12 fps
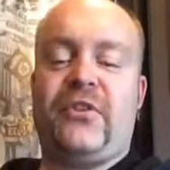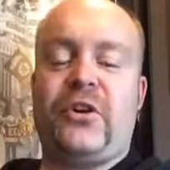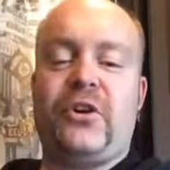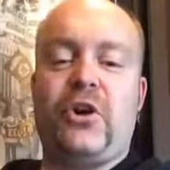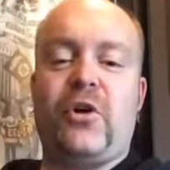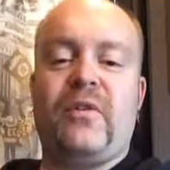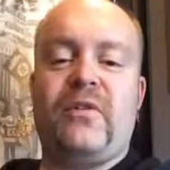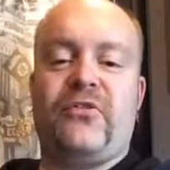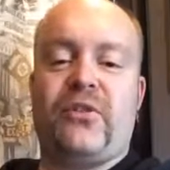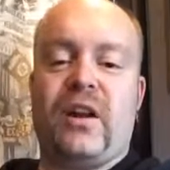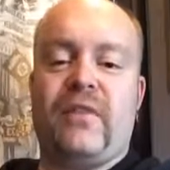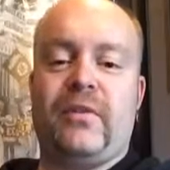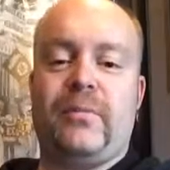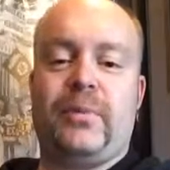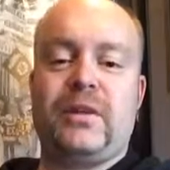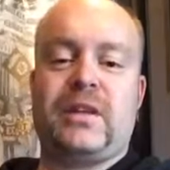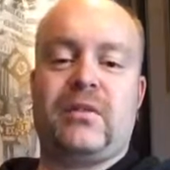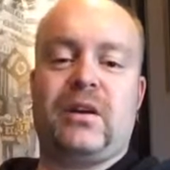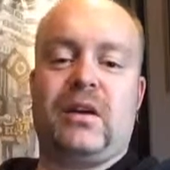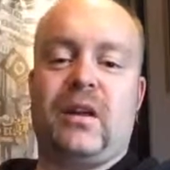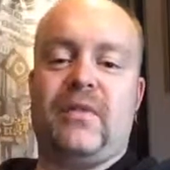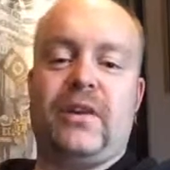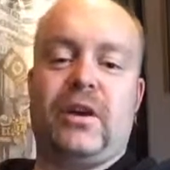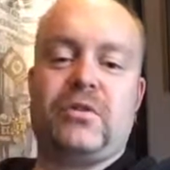footer, no one in front of him, puts out the
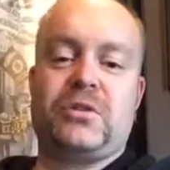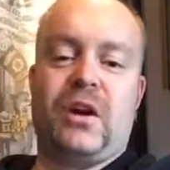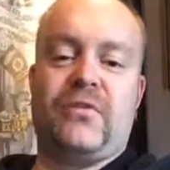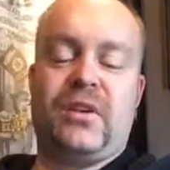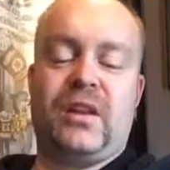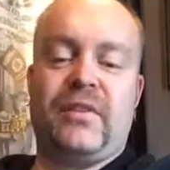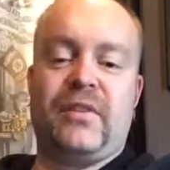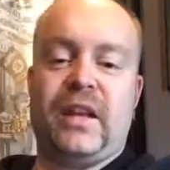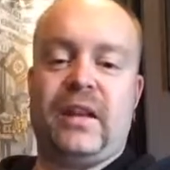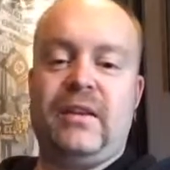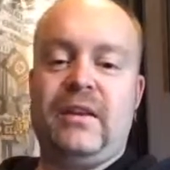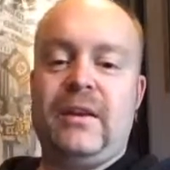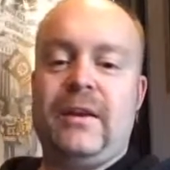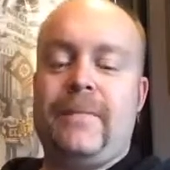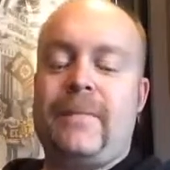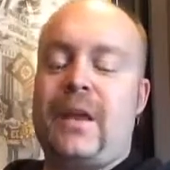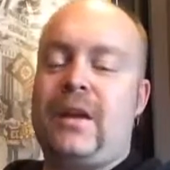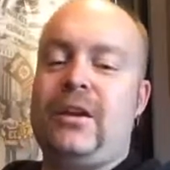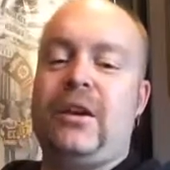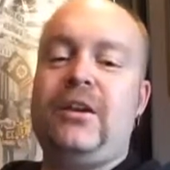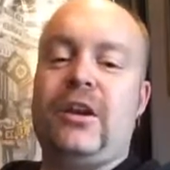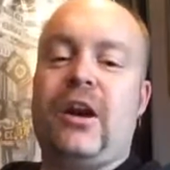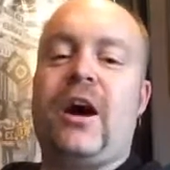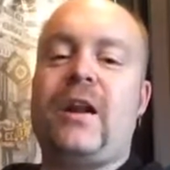glove and it goes off the glove and in. You,
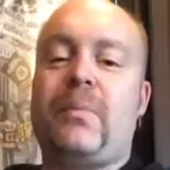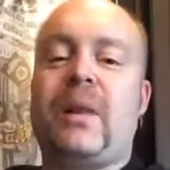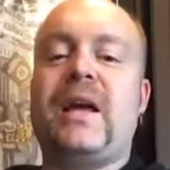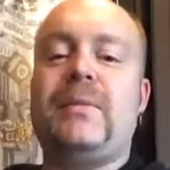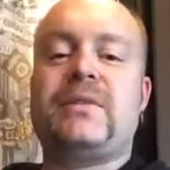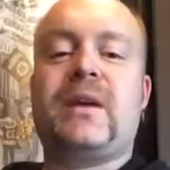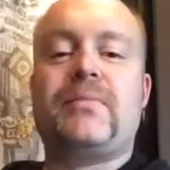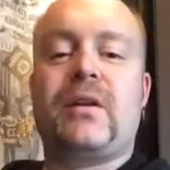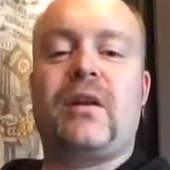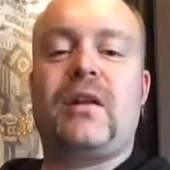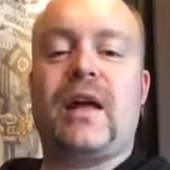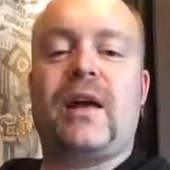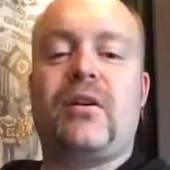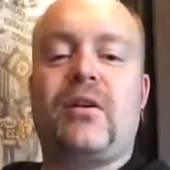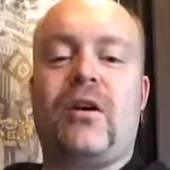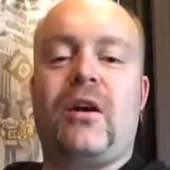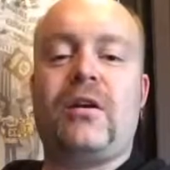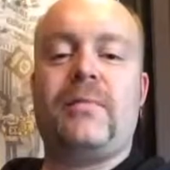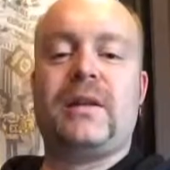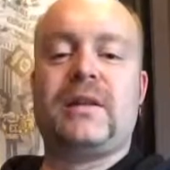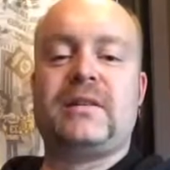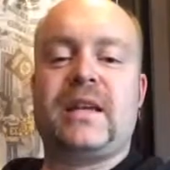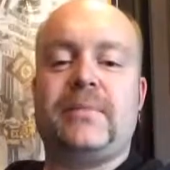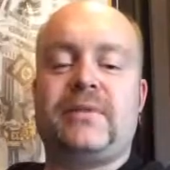you got to blame something on that on Connor, but at
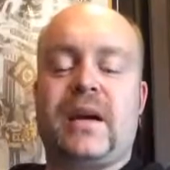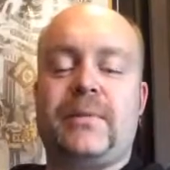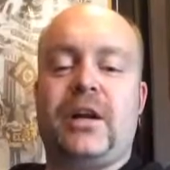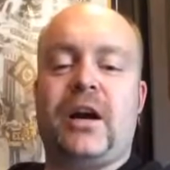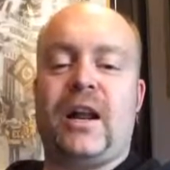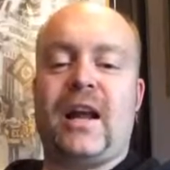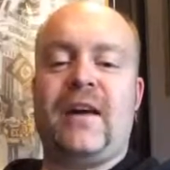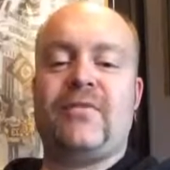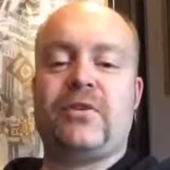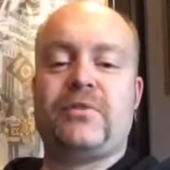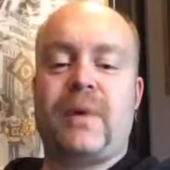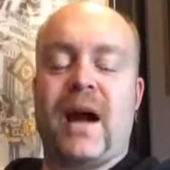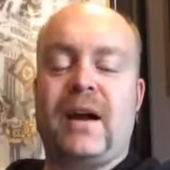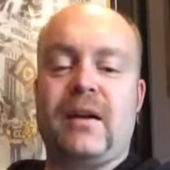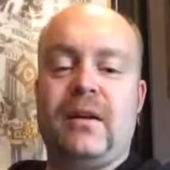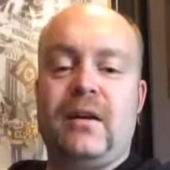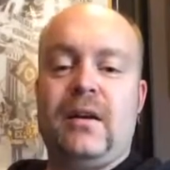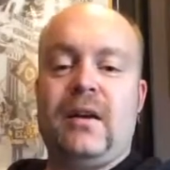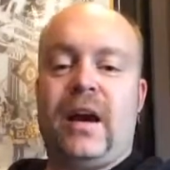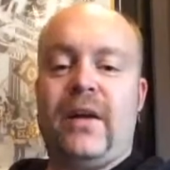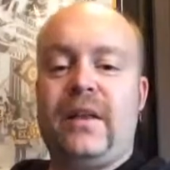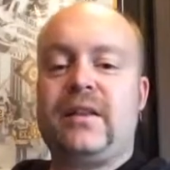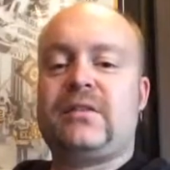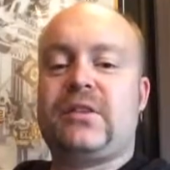the same time, you got to have those back. I
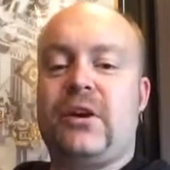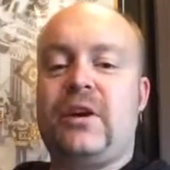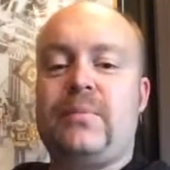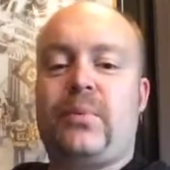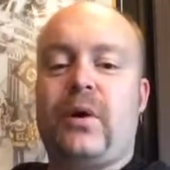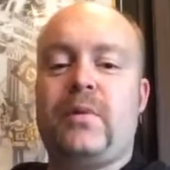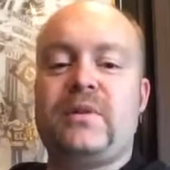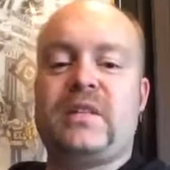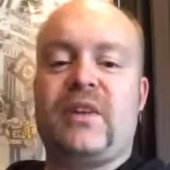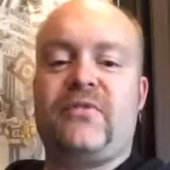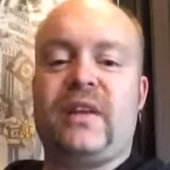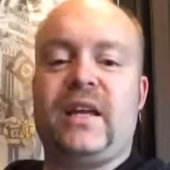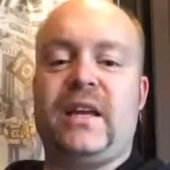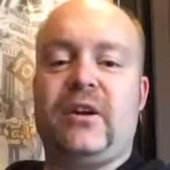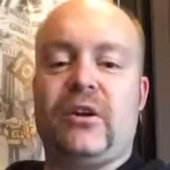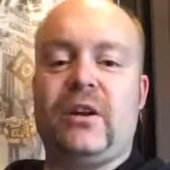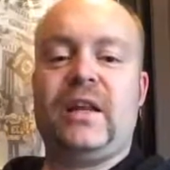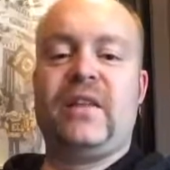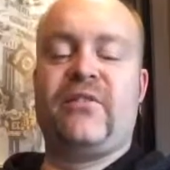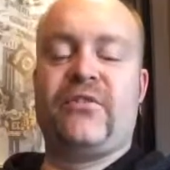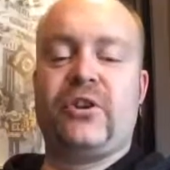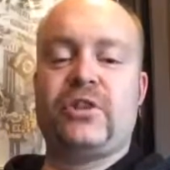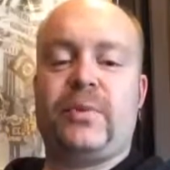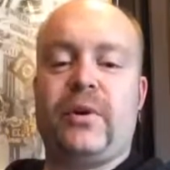think the turning point was definitely early in the
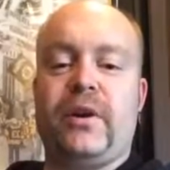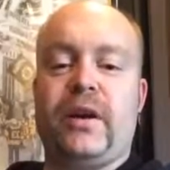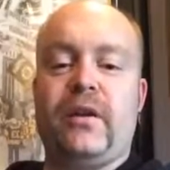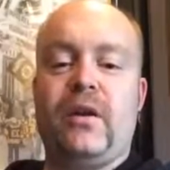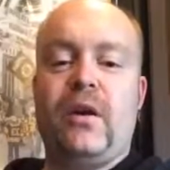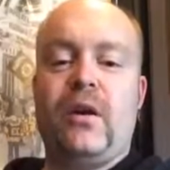first period